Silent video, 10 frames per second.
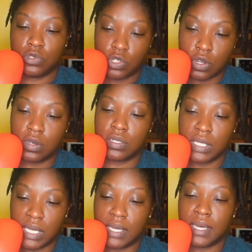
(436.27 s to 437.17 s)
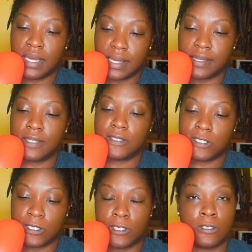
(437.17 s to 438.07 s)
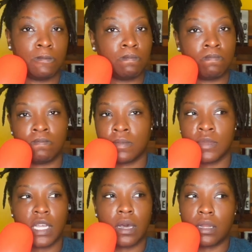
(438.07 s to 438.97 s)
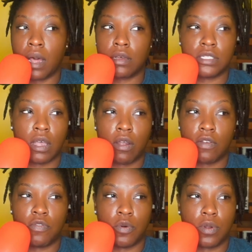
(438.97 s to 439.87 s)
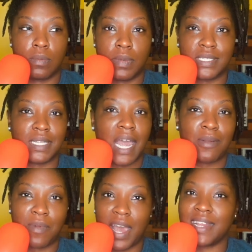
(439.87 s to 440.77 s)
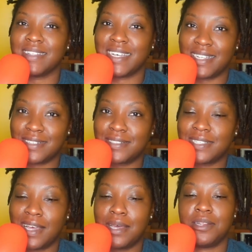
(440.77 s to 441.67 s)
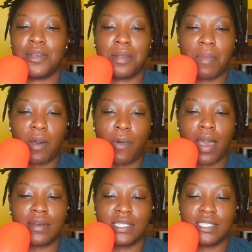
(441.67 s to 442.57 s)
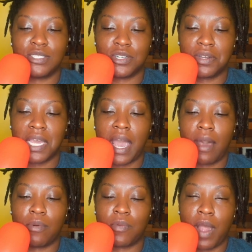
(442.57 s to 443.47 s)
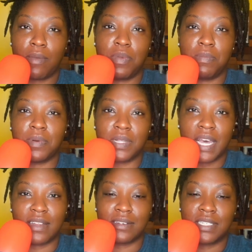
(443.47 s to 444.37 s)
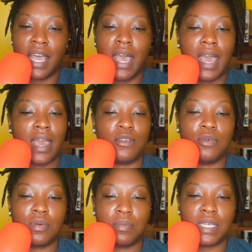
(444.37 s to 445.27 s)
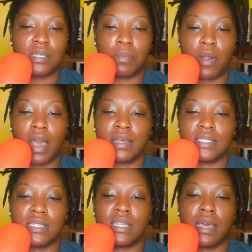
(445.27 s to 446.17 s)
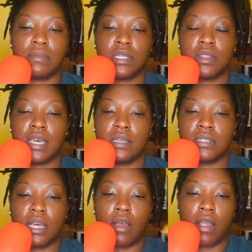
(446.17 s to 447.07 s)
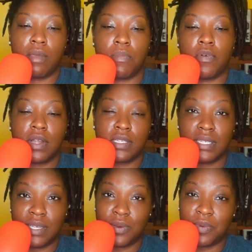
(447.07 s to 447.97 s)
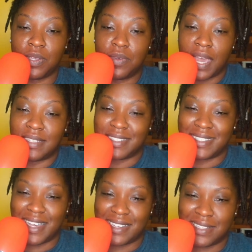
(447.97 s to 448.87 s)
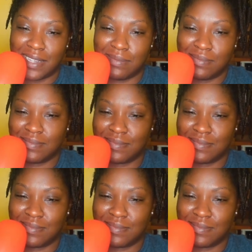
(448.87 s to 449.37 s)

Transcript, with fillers: Journaling is a lost art form, much like writing letters. During my wireless journey, I would write people letters, and you would be surprised at the types of things that are important to you when you can't just text it.